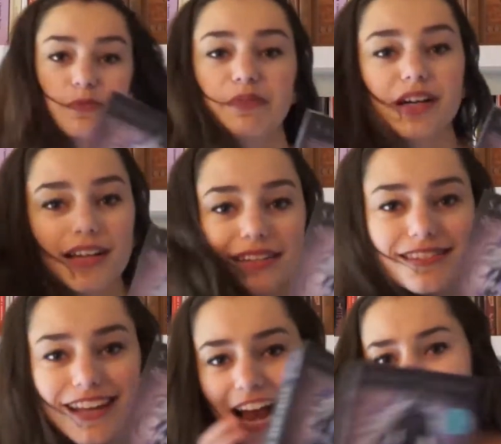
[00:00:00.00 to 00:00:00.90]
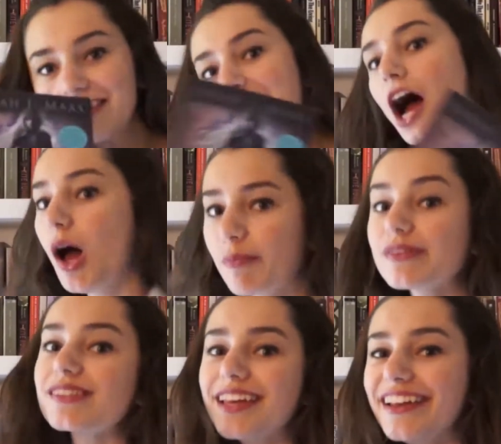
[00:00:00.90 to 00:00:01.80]
book is kind of the
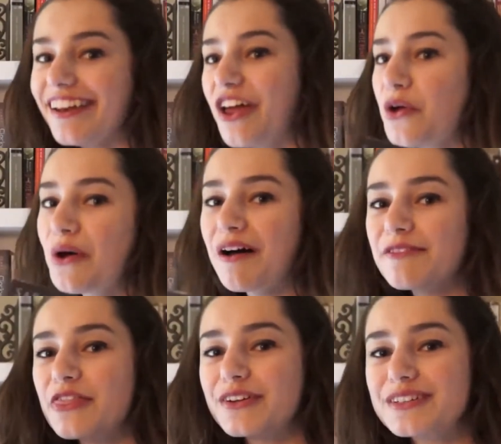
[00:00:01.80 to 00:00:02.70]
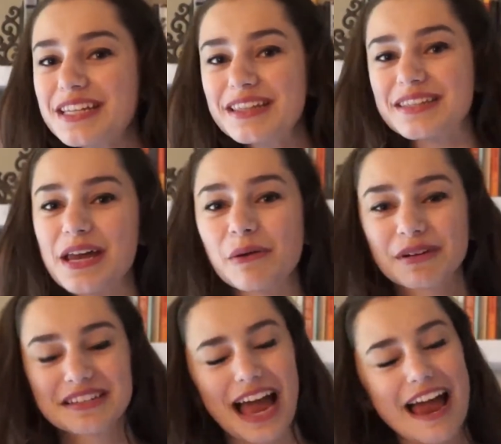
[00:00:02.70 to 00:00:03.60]
opposite of the 13th Tale
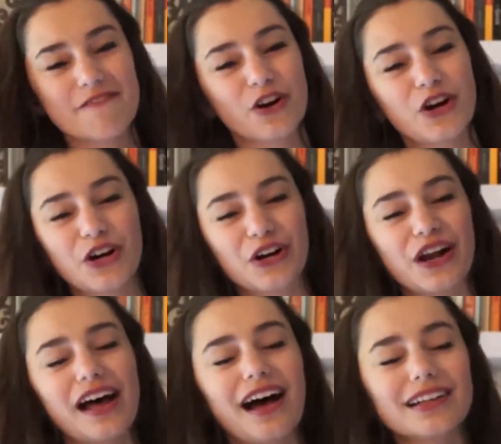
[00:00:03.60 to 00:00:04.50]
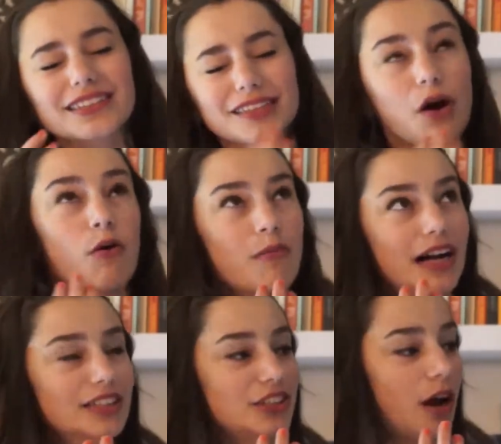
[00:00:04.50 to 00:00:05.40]
because I have heard so
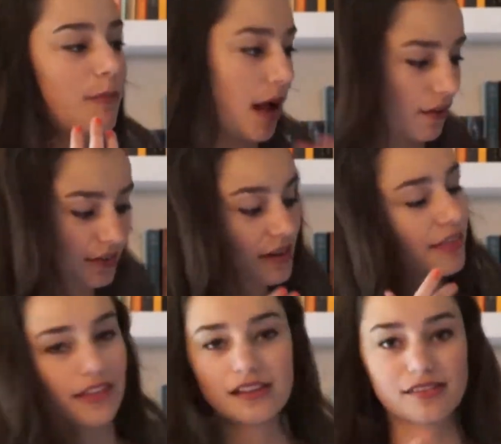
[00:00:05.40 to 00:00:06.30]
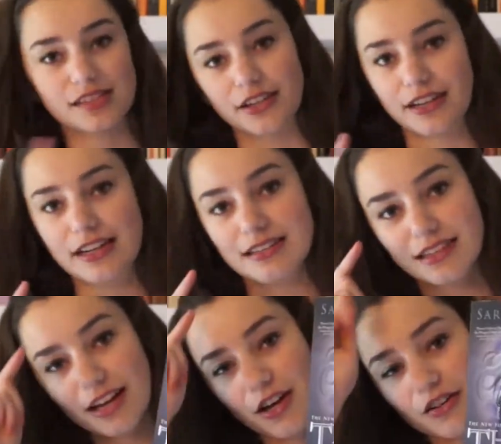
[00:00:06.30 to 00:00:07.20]
much about this series,
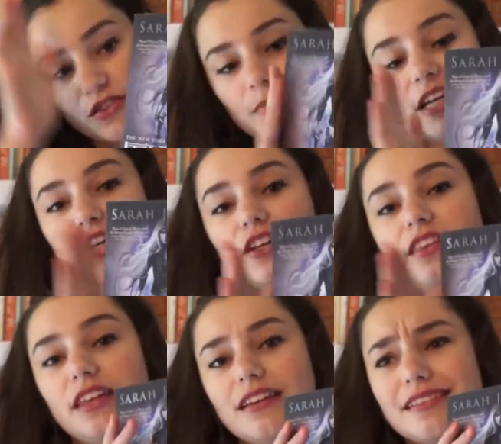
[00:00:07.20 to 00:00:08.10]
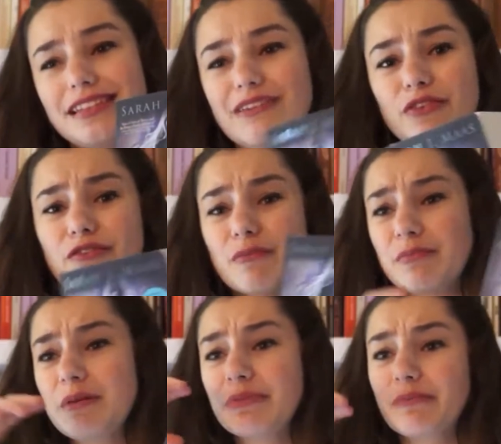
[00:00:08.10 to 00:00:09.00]
so many good things, even from
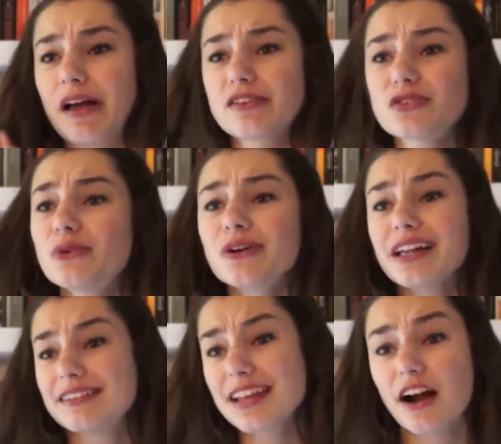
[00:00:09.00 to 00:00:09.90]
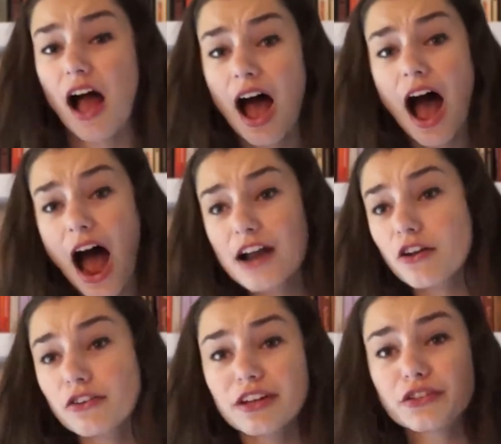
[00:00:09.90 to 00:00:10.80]
people in my school who are like, Sarah, I know
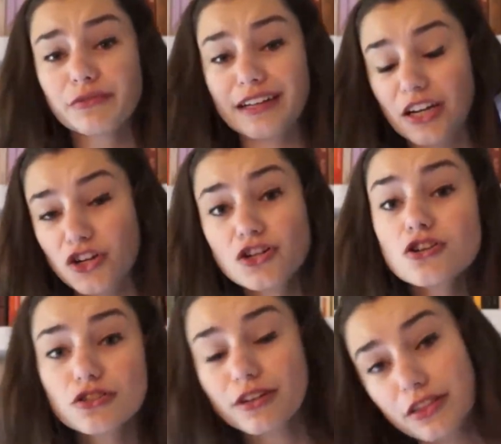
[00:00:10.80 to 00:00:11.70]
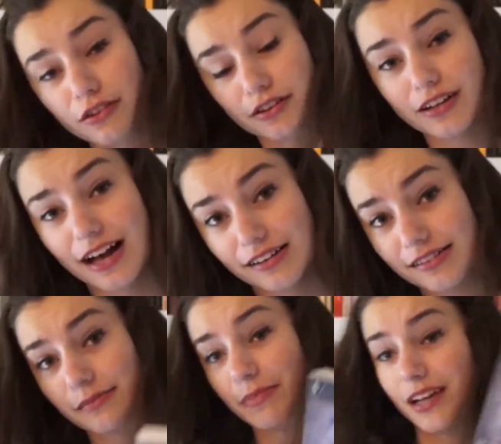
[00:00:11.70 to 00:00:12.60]
you like to read, you should read Third
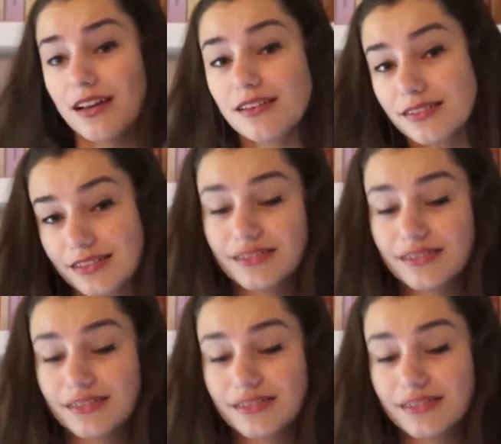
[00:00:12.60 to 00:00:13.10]
Class because